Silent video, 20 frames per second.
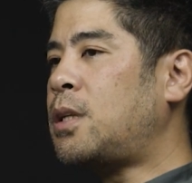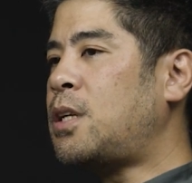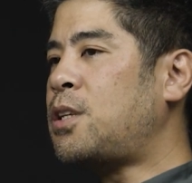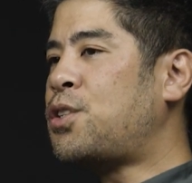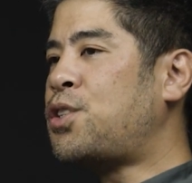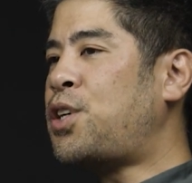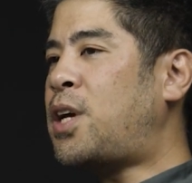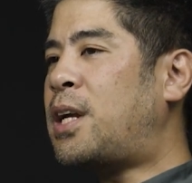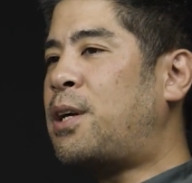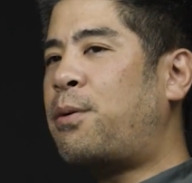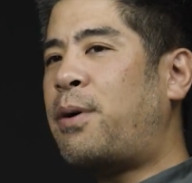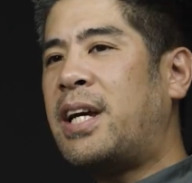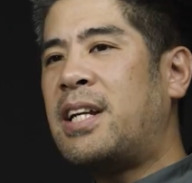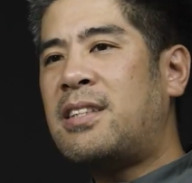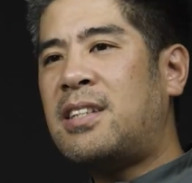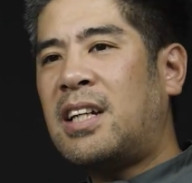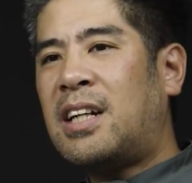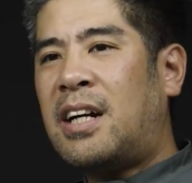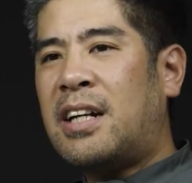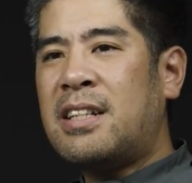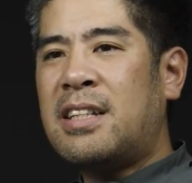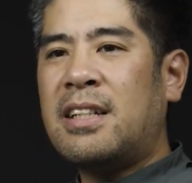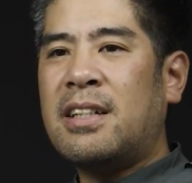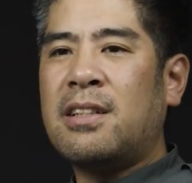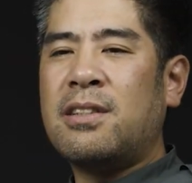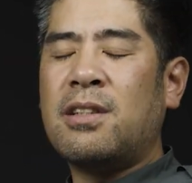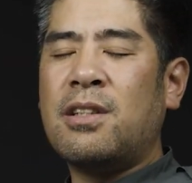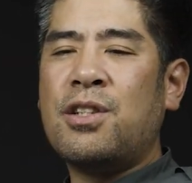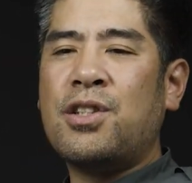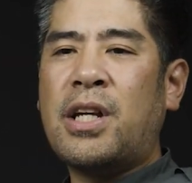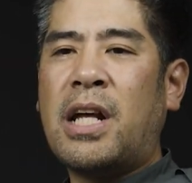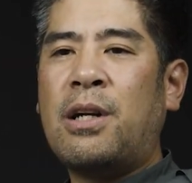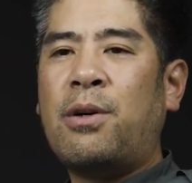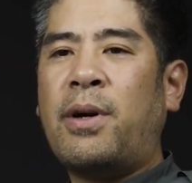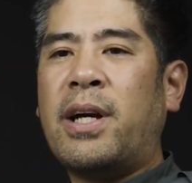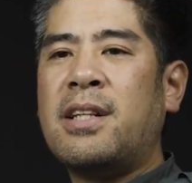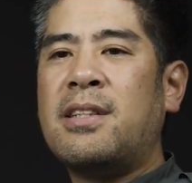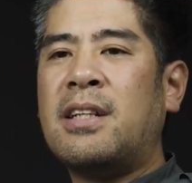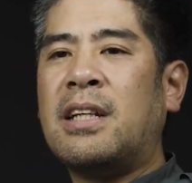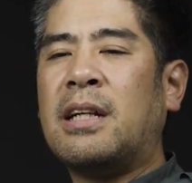generating ideas and
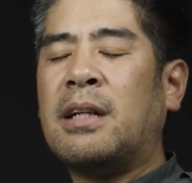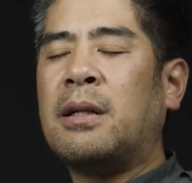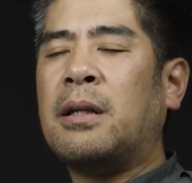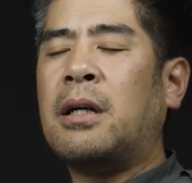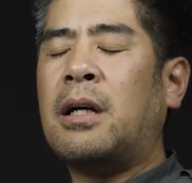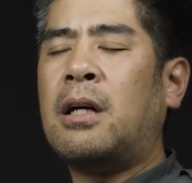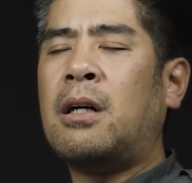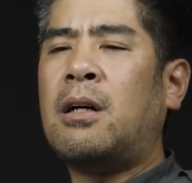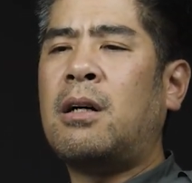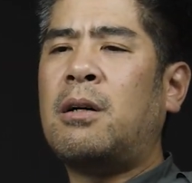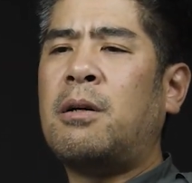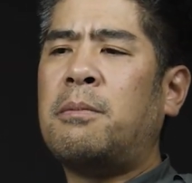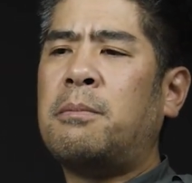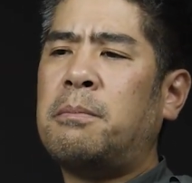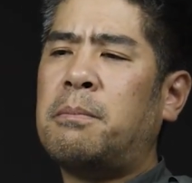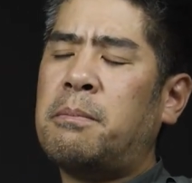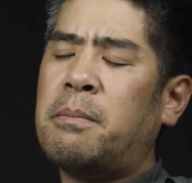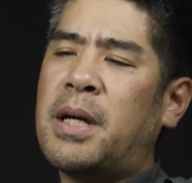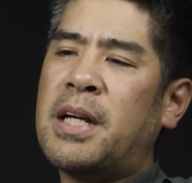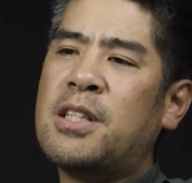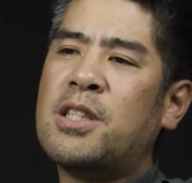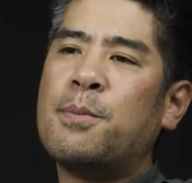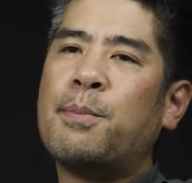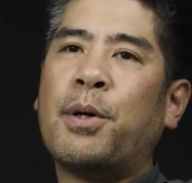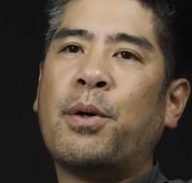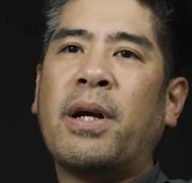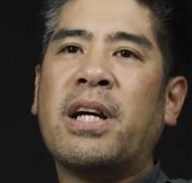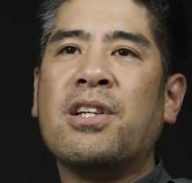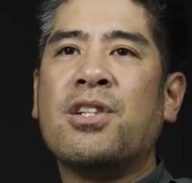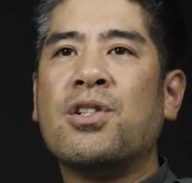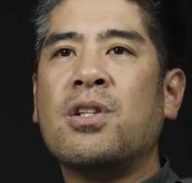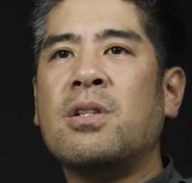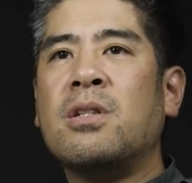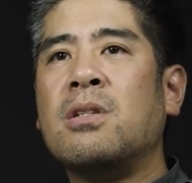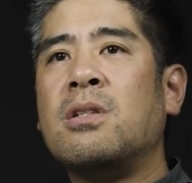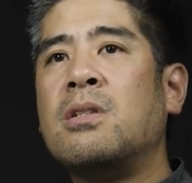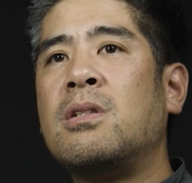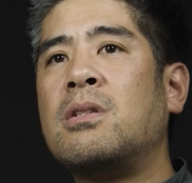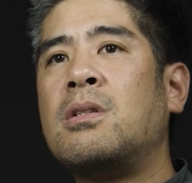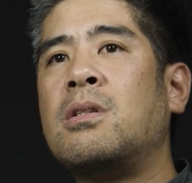generating
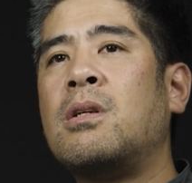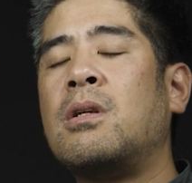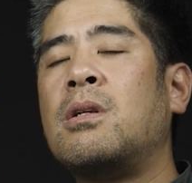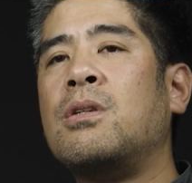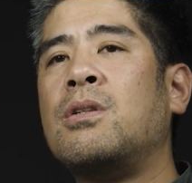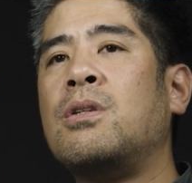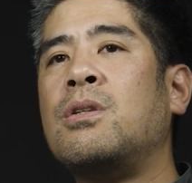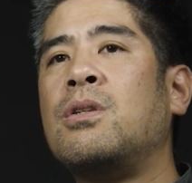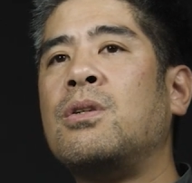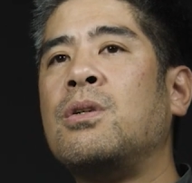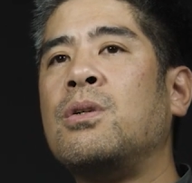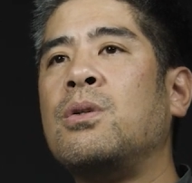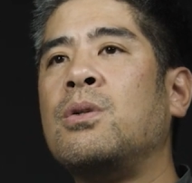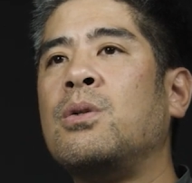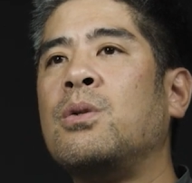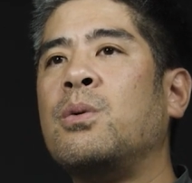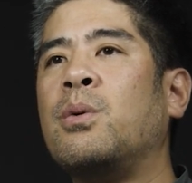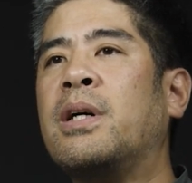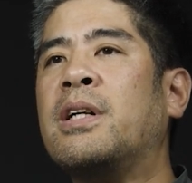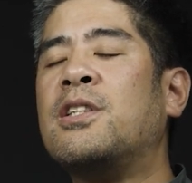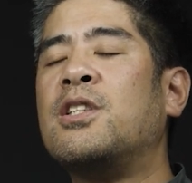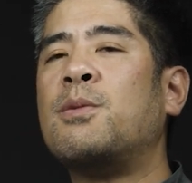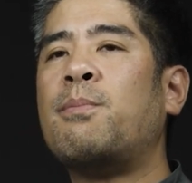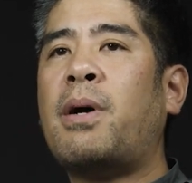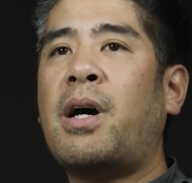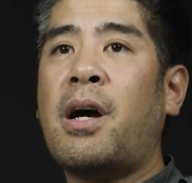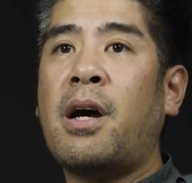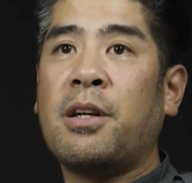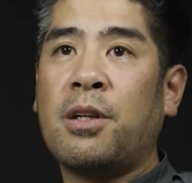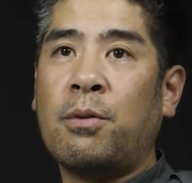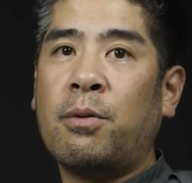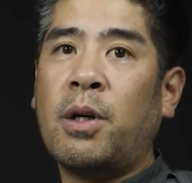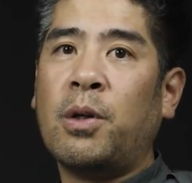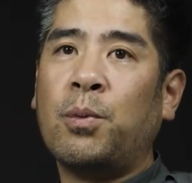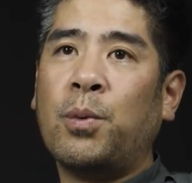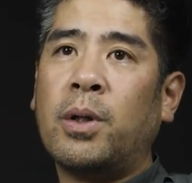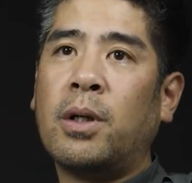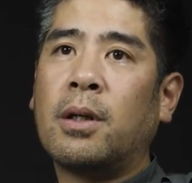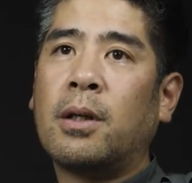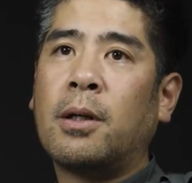inspirations to inspire your
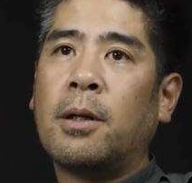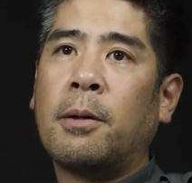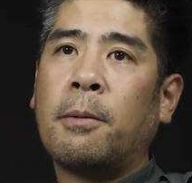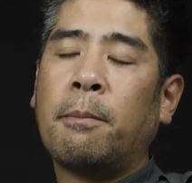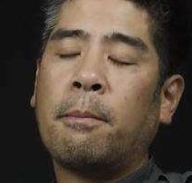own work.